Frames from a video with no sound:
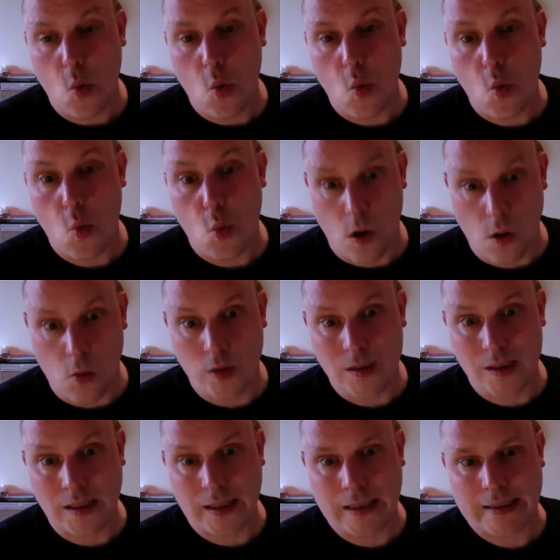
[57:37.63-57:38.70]
what was
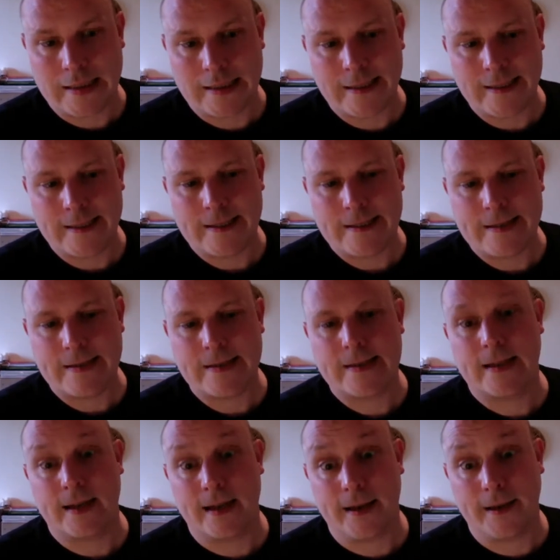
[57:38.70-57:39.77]
needed
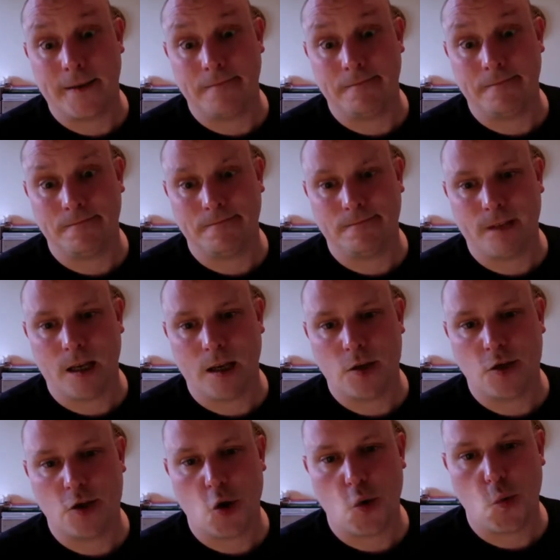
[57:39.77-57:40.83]
today.
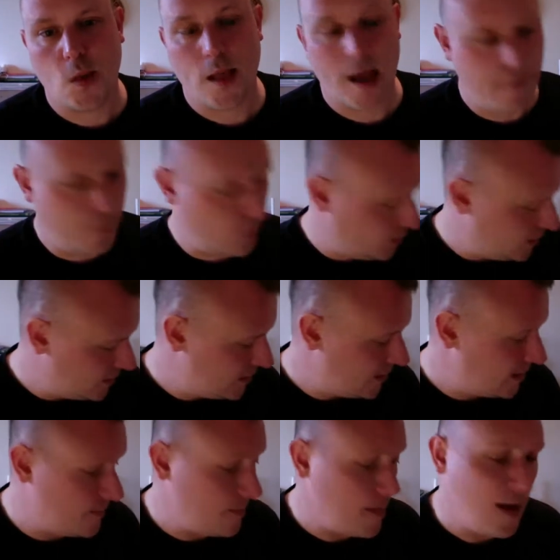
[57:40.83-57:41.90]
So we'll have a look at
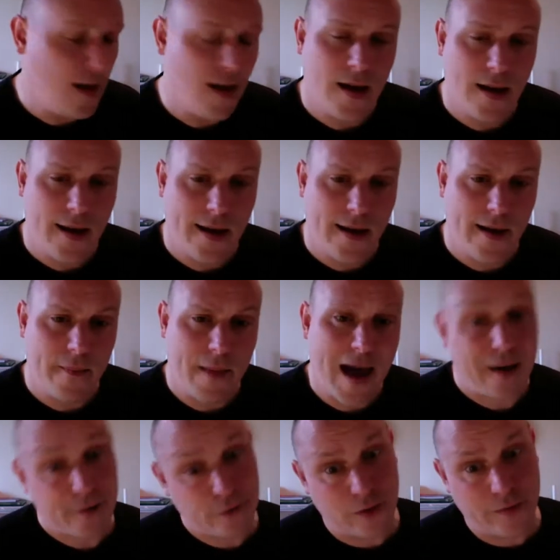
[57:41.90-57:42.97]
it
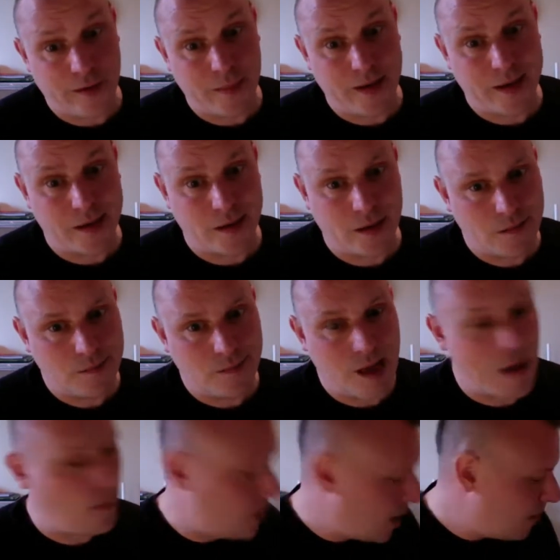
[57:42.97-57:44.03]
after I've had my dinner.
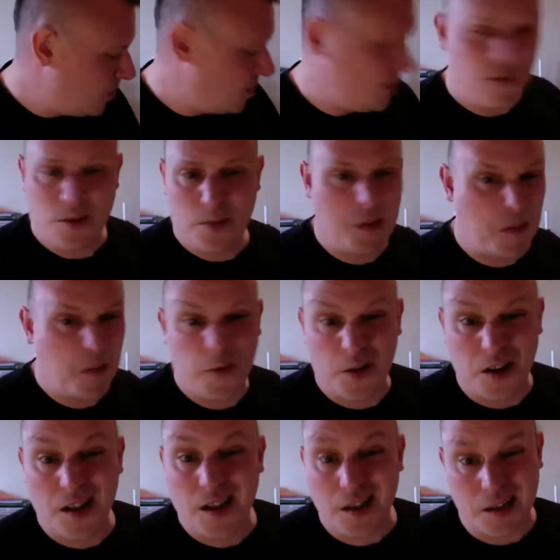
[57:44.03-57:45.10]
I'm not even going to
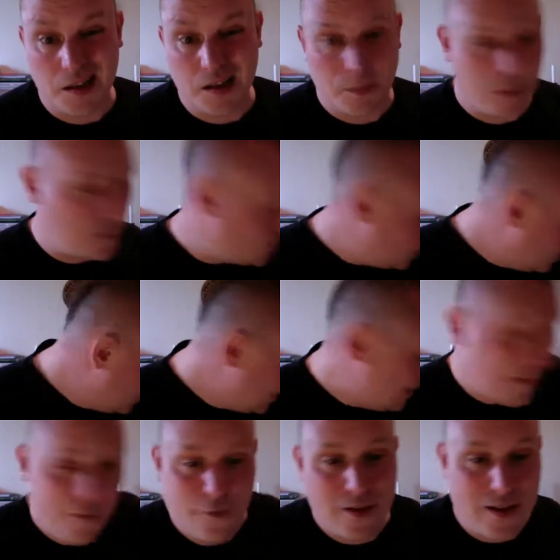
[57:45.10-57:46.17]
clean up. I'm just going to leave
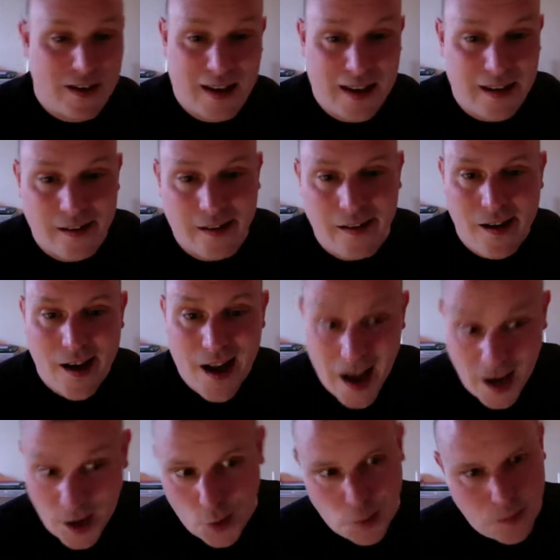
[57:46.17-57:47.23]
everything here
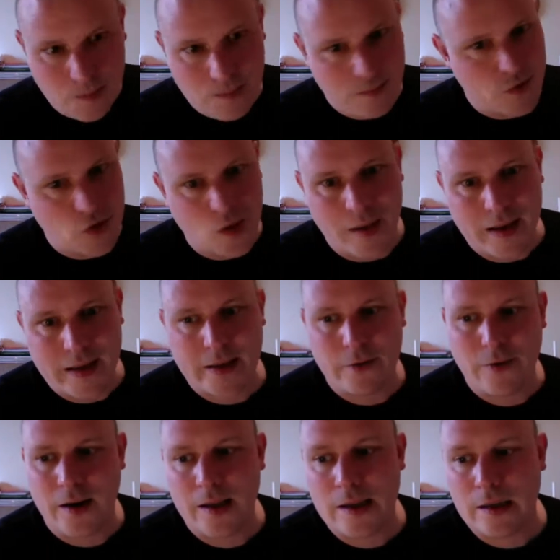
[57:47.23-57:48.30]
and go and sort my dinner
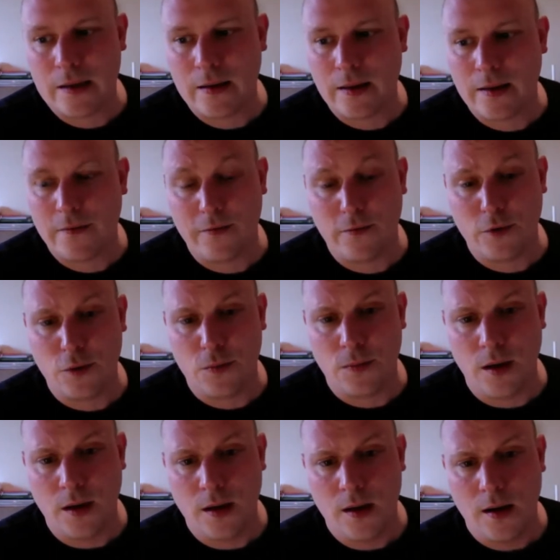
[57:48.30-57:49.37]
out in the living room,
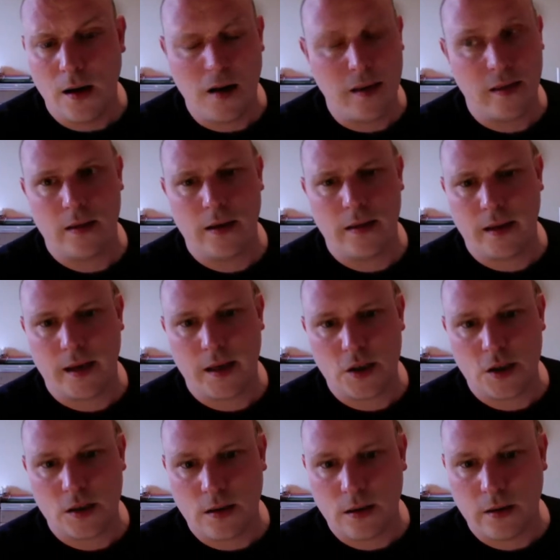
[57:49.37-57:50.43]
in the
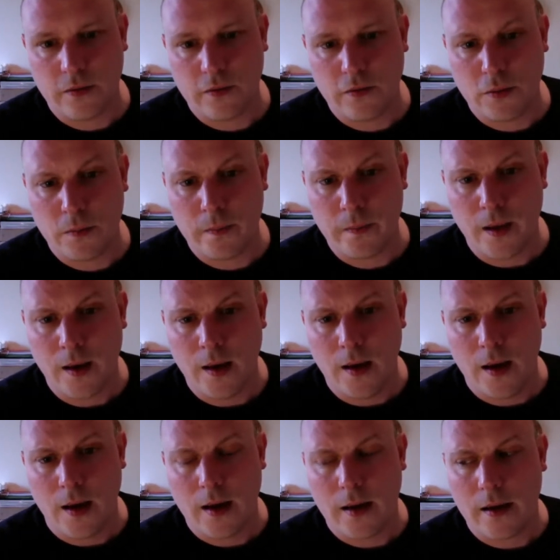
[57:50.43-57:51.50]
kitchen and the living room,
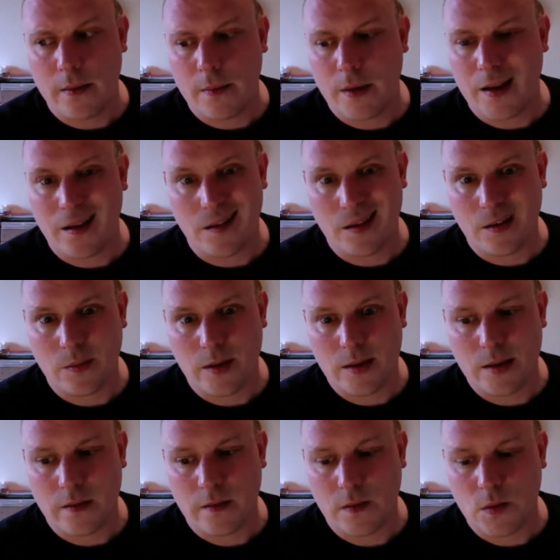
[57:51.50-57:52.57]
and I'll deal with this
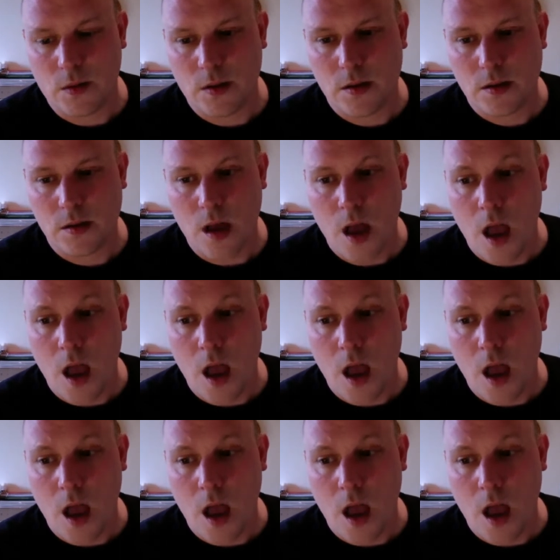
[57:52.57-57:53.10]
afterwards.